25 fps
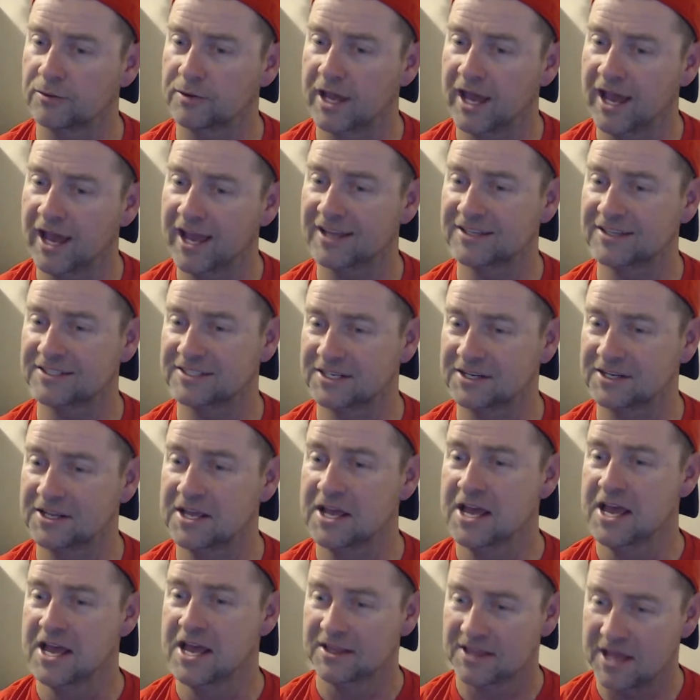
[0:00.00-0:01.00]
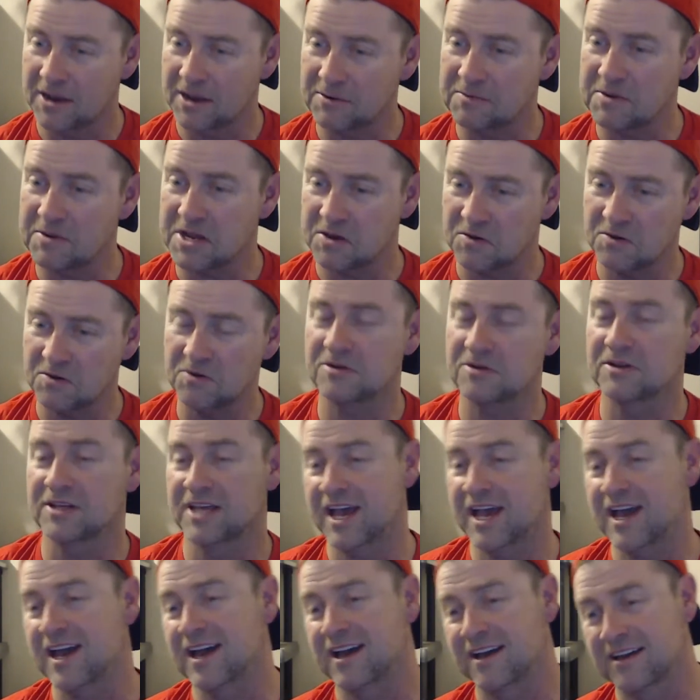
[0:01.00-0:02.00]
Yes, and that would be cool.
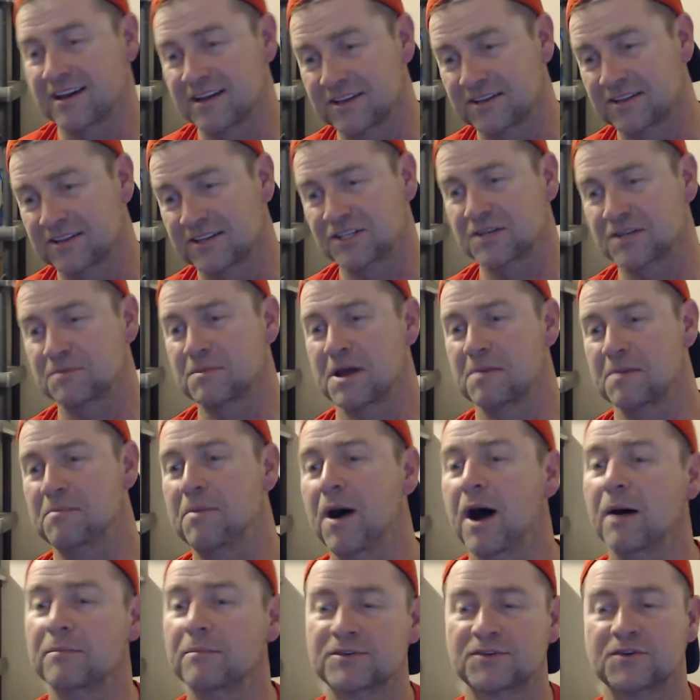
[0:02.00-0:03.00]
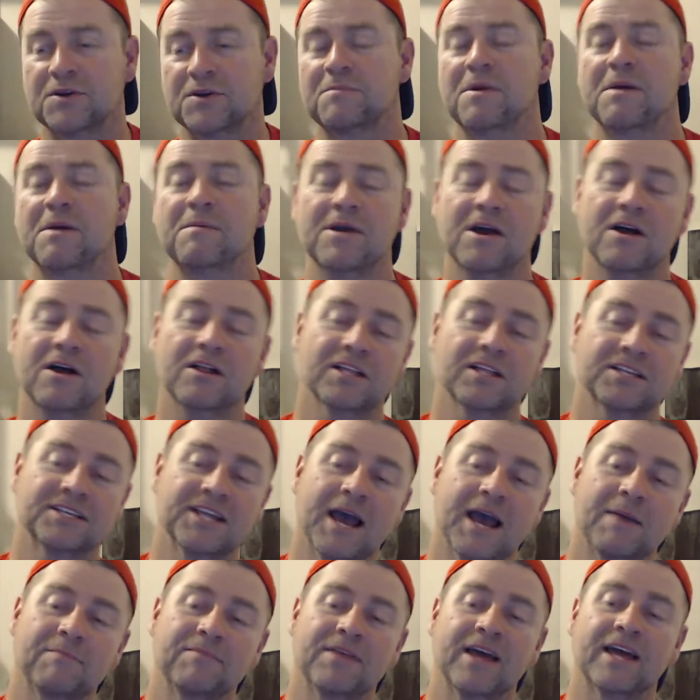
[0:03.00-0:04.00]
Yeah, this should be a pub stream. Maybe I'll
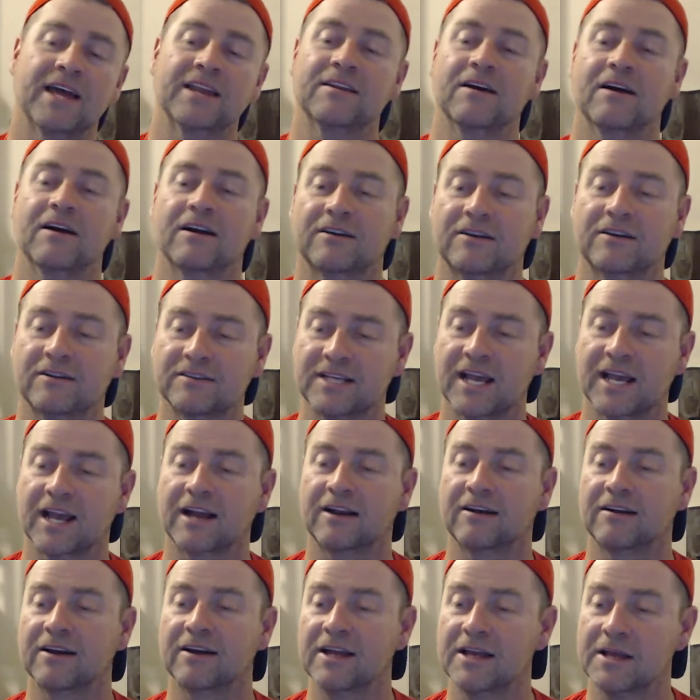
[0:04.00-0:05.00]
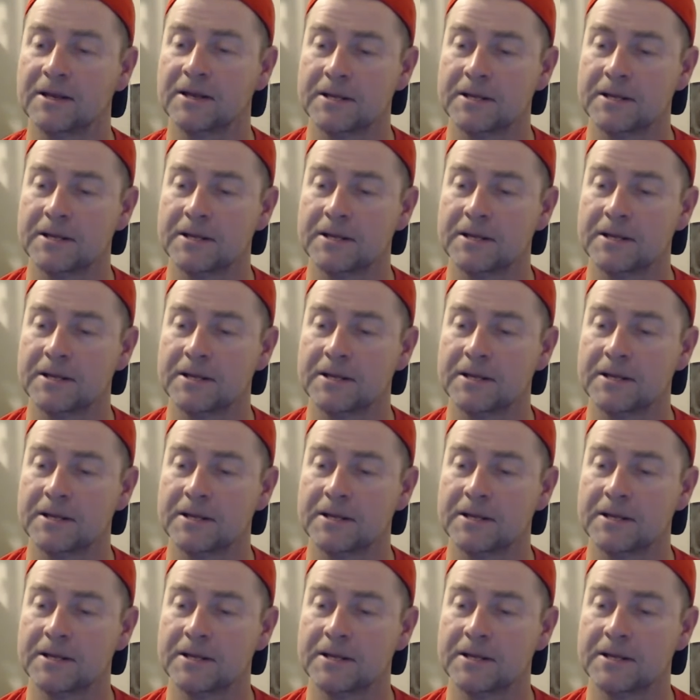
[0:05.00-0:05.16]
adapt that, Dr. Zachary.